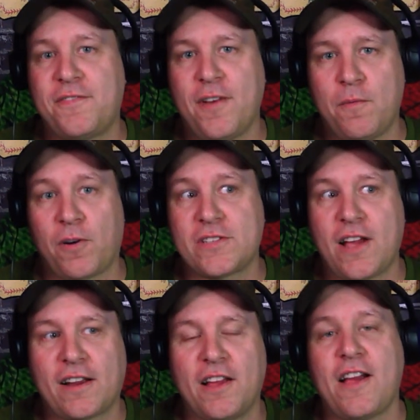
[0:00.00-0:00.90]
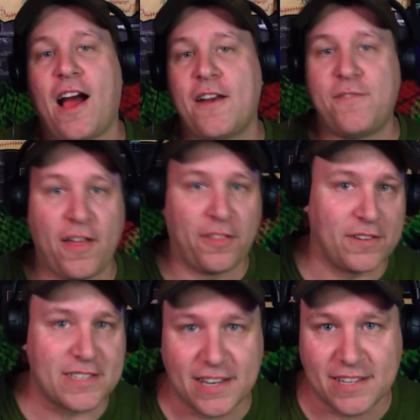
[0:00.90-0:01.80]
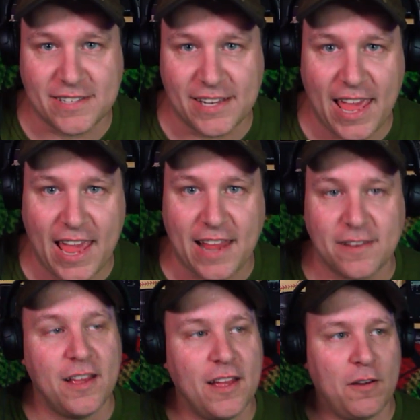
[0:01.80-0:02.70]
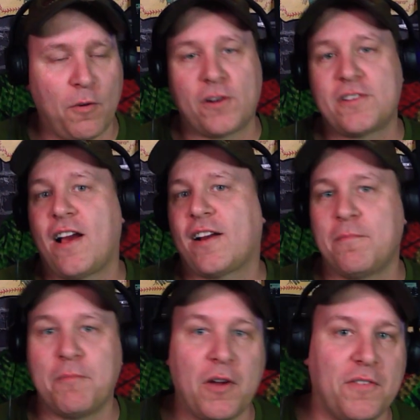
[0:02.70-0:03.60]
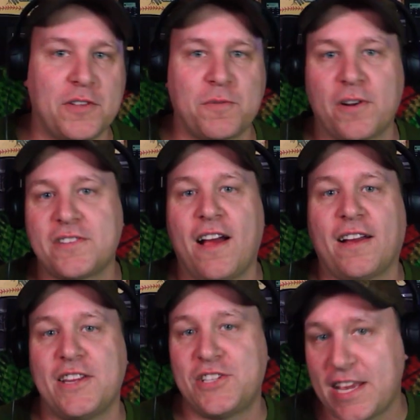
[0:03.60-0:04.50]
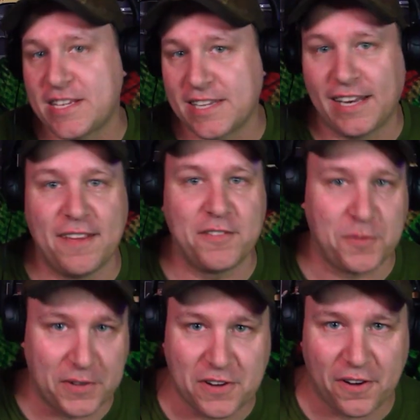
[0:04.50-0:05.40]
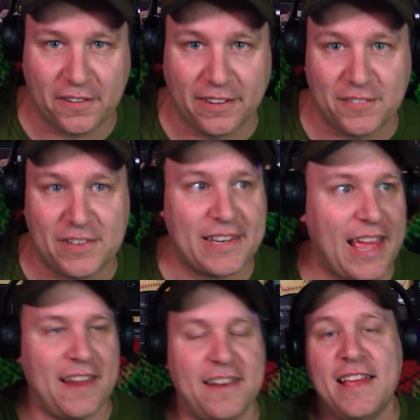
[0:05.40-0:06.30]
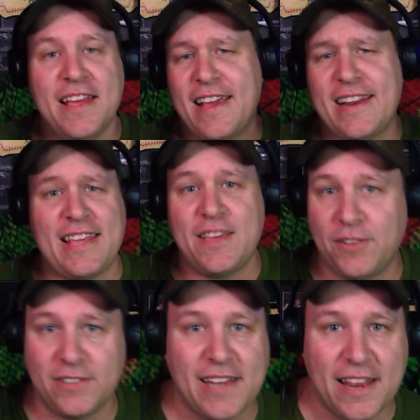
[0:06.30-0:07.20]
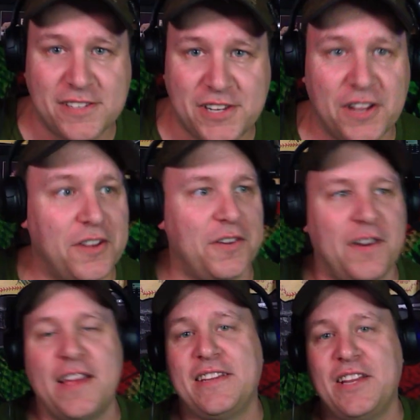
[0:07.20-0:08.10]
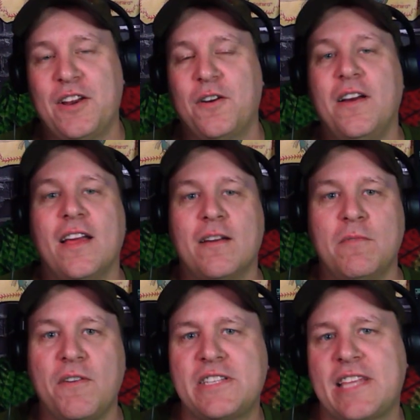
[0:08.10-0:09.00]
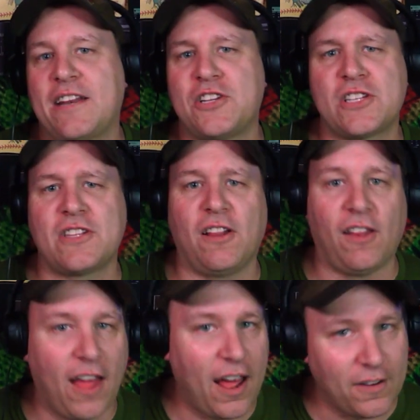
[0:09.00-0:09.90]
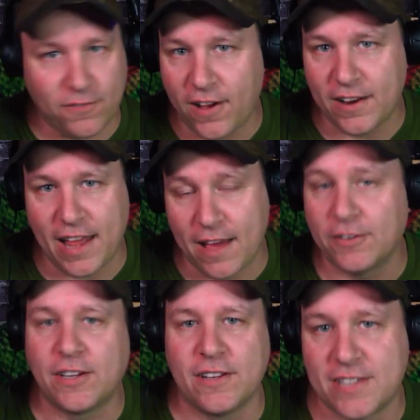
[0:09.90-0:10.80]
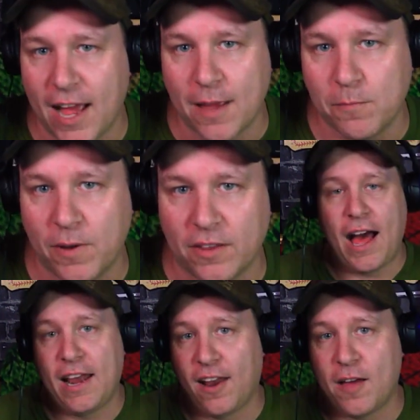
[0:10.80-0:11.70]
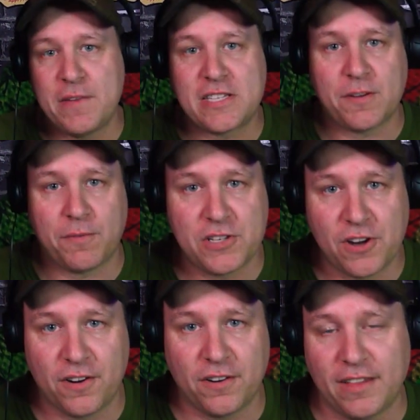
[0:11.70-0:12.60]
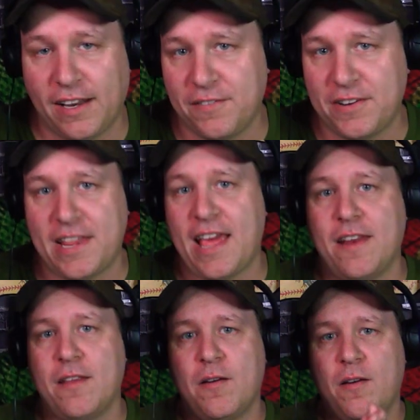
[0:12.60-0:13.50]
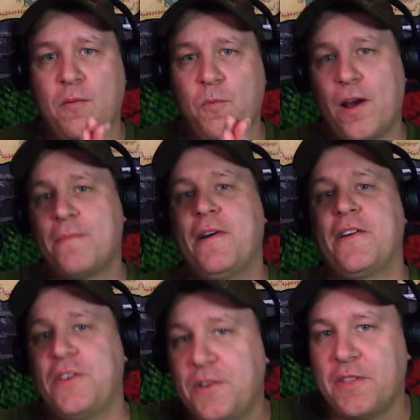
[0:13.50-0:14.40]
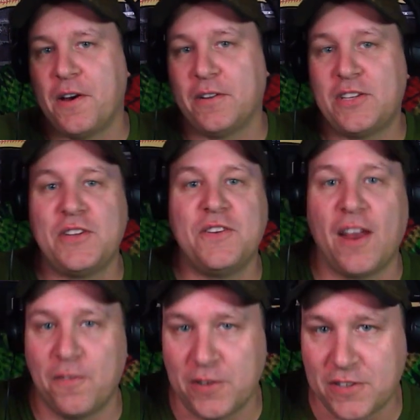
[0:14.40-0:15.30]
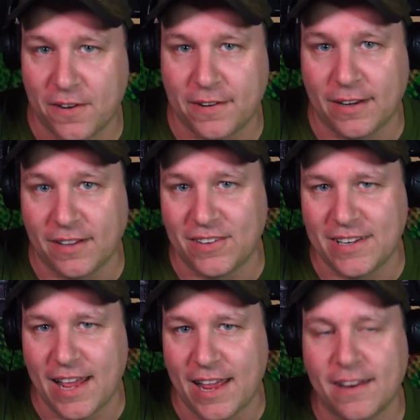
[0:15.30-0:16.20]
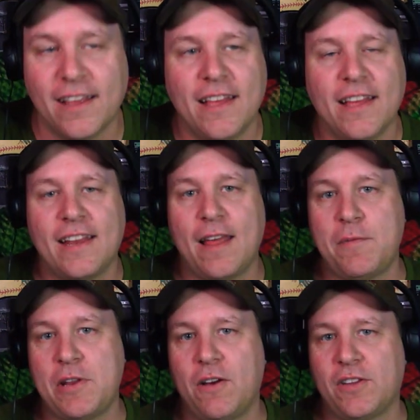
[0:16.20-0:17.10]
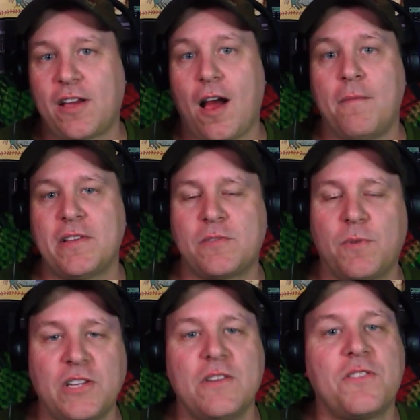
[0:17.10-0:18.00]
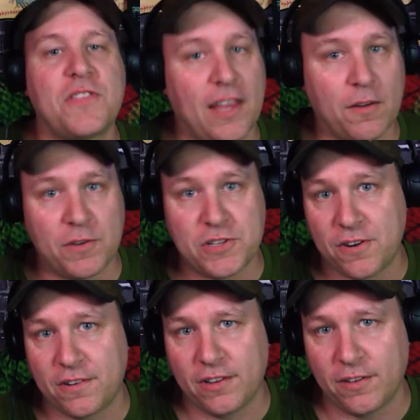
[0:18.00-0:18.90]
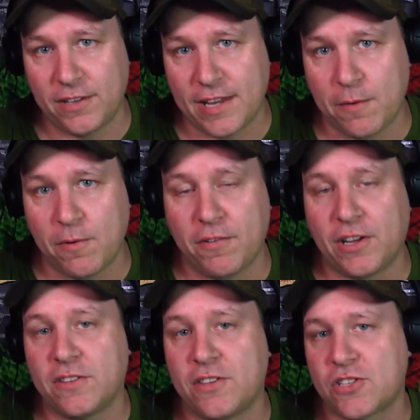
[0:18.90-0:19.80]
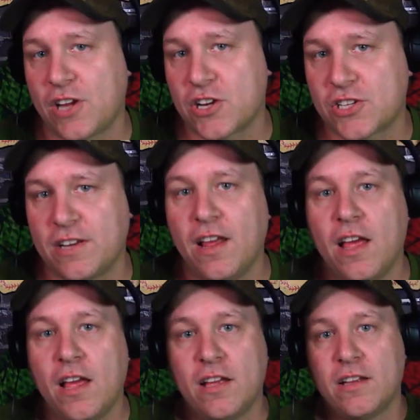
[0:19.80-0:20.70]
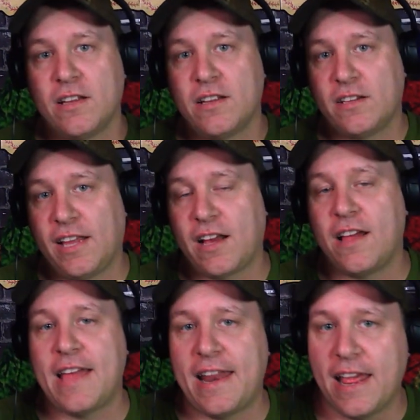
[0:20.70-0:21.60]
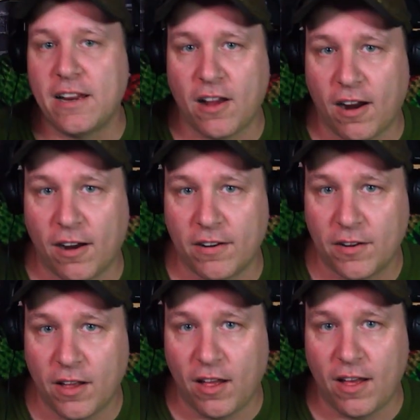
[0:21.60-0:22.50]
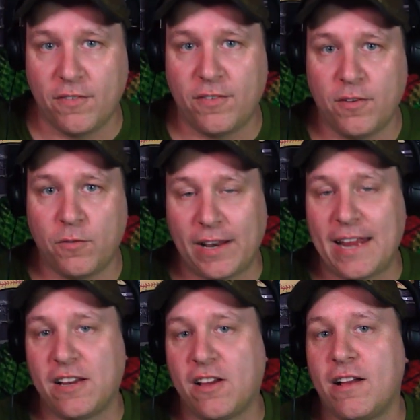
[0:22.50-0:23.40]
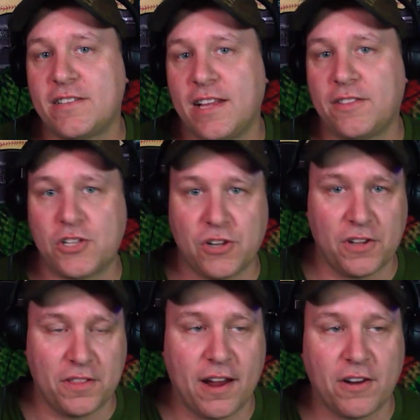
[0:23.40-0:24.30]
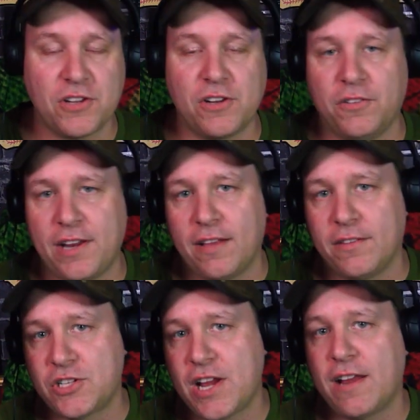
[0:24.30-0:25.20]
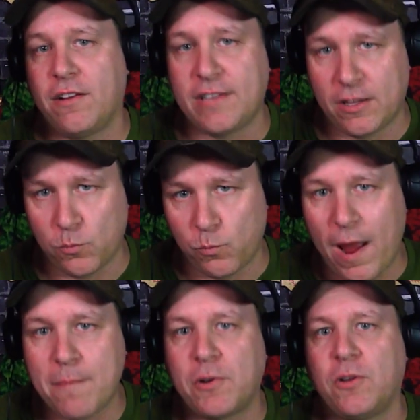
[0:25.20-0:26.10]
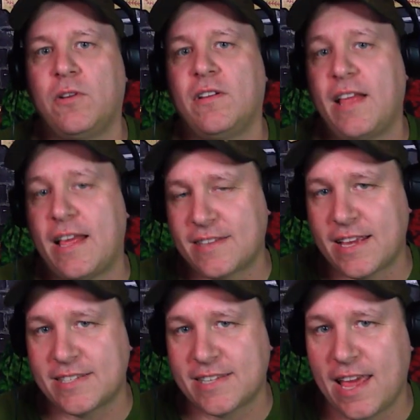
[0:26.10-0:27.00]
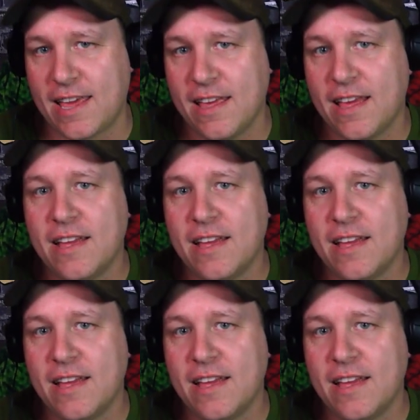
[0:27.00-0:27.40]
film, we're talking Godfather and Citizen Kane. We're talking movies. We're talking Jason Lives and Return to Living Dead and Evil Dead 2 and, you know, movies that are just a lot of fun to have a good time with. I love me some Return to the Living Dead. What about you, though? Do you love Return to the Living Dead? Let me know in the comments what you think of Return to Living Dead. We'll have a good discussion. Click on that end card. I'll have related content to show you there. You can go down the channel, down the rabbit hole, as I say.